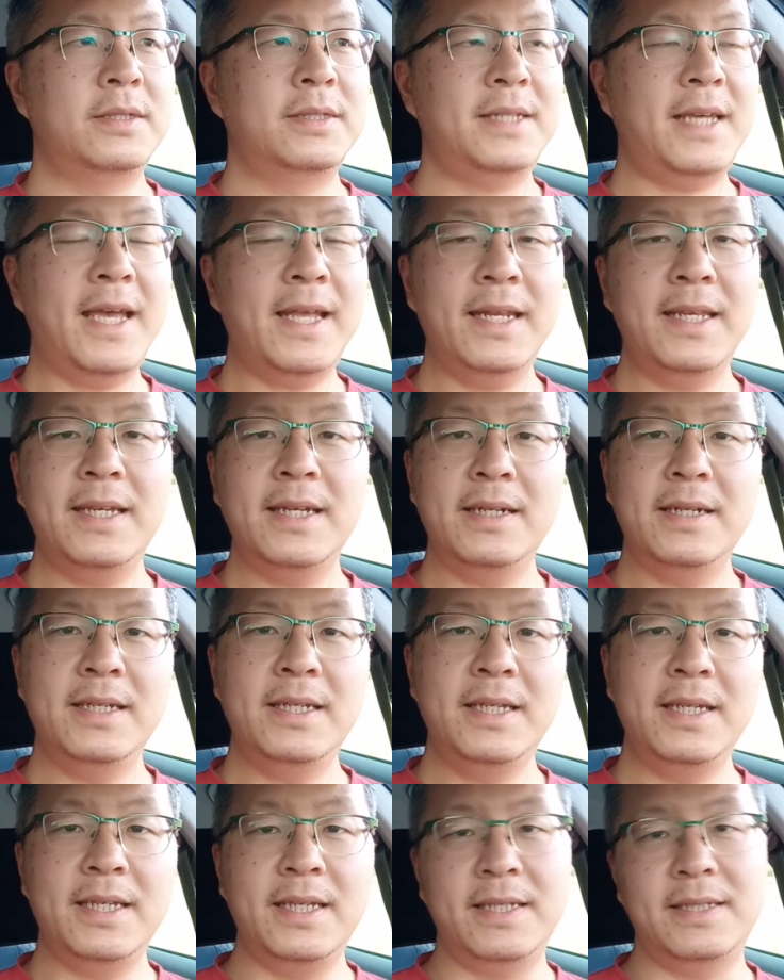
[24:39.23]

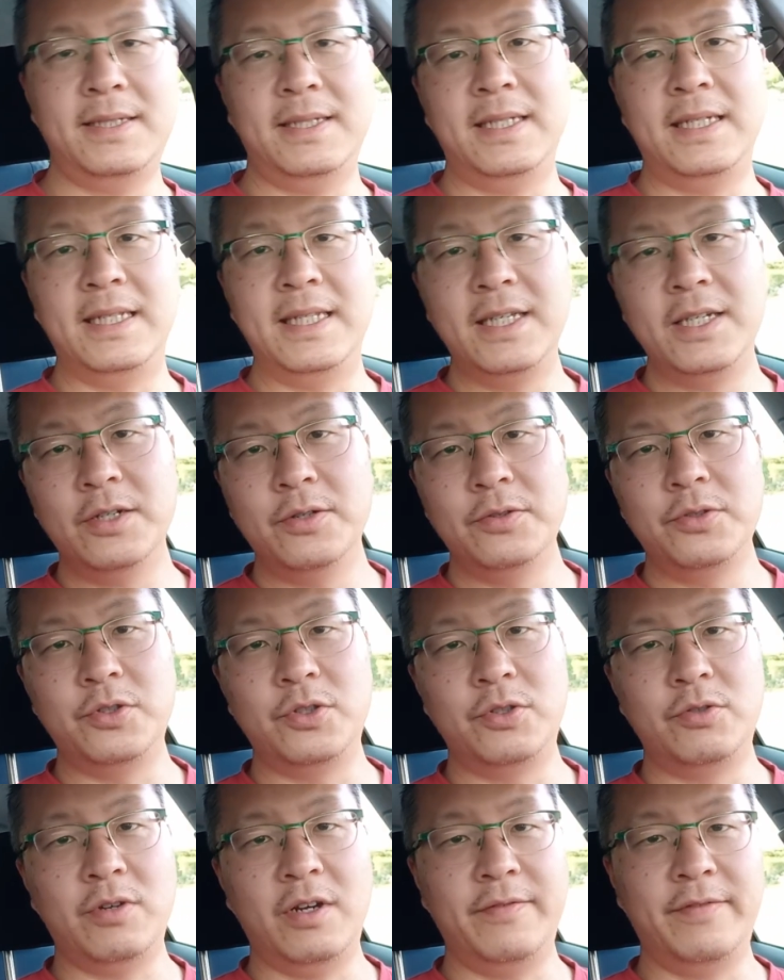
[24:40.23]
Technically, it's illegal
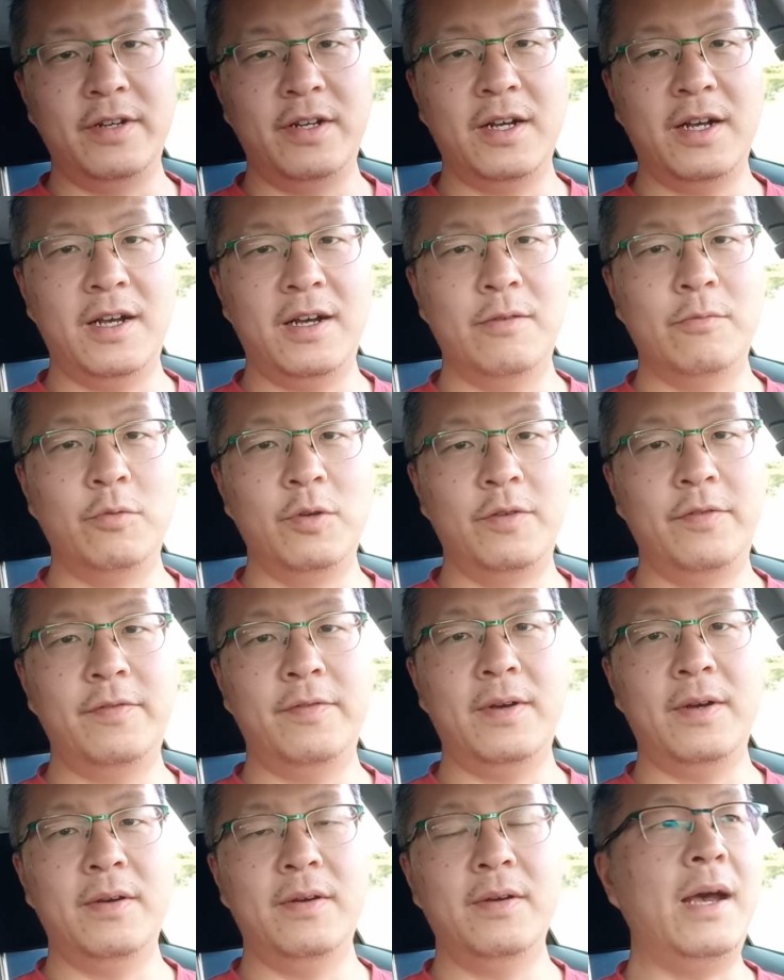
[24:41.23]
to drive a car
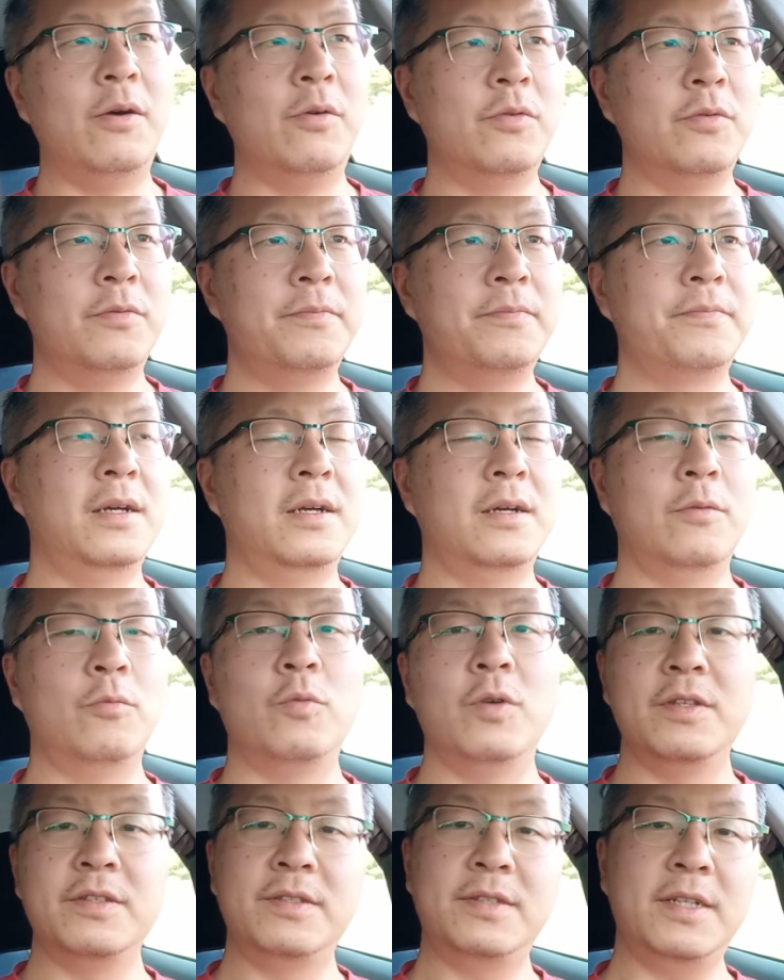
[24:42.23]
without
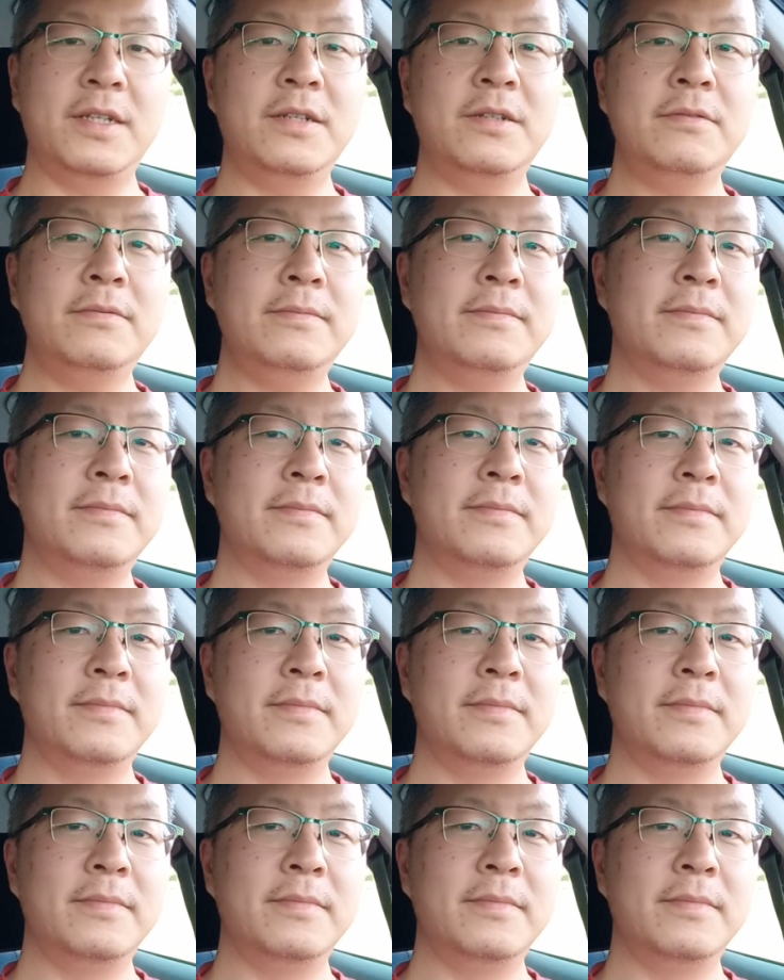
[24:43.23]
one signal.